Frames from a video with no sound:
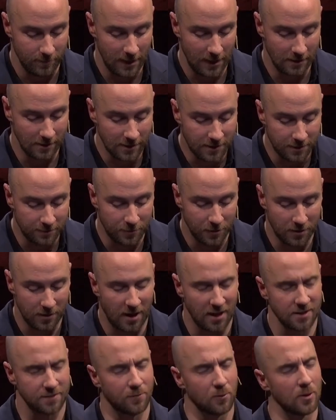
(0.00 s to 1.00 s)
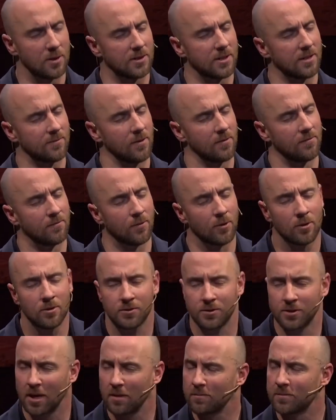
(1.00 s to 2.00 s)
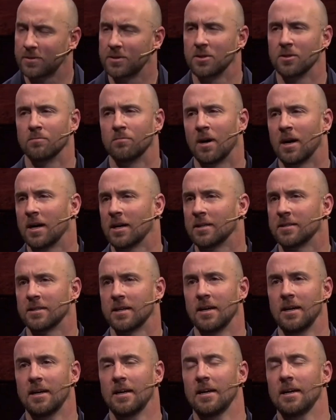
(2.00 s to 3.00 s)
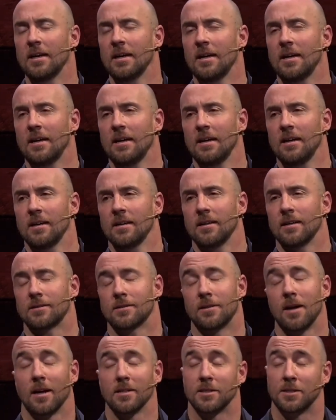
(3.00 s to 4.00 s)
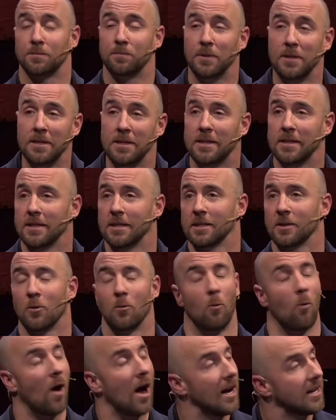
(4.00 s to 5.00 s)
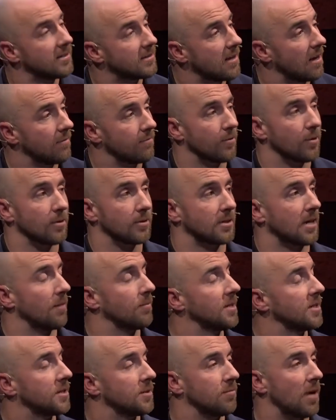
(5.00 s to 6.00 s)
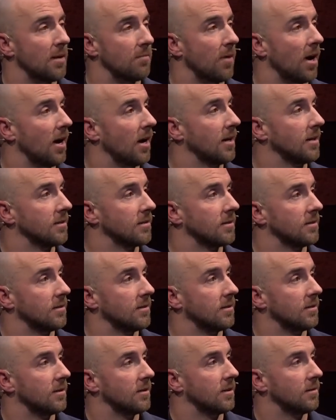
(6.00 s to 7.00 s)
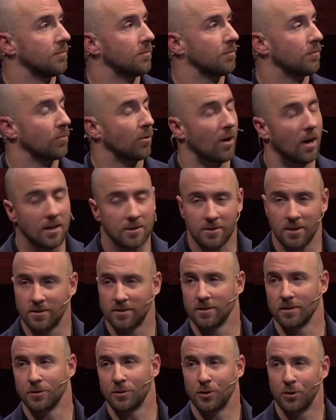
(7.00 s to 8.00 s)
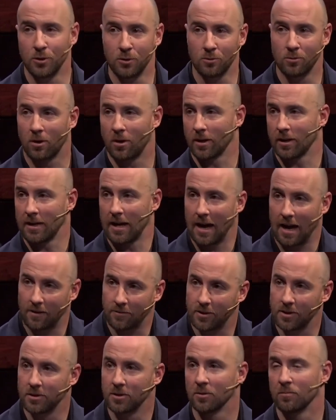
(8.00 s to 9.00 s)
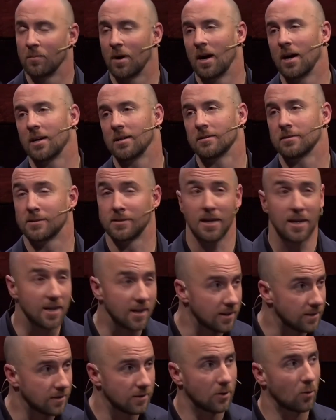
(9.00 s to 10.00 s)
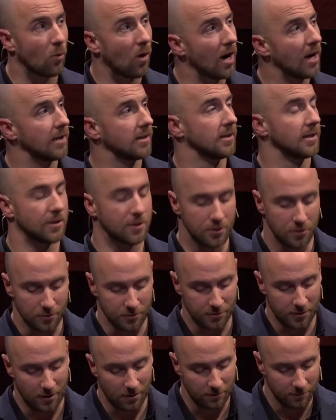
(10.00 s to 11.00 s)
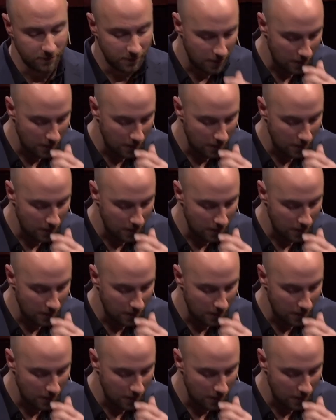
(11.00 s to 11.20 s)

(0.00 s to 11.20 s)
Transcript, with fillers: Listen for God's voice. If a verse comes to your mind, that's God speaking, and go, why is that verse coming to my mind? Process it, chew on it, have it in your mind, say it quietly to yourself.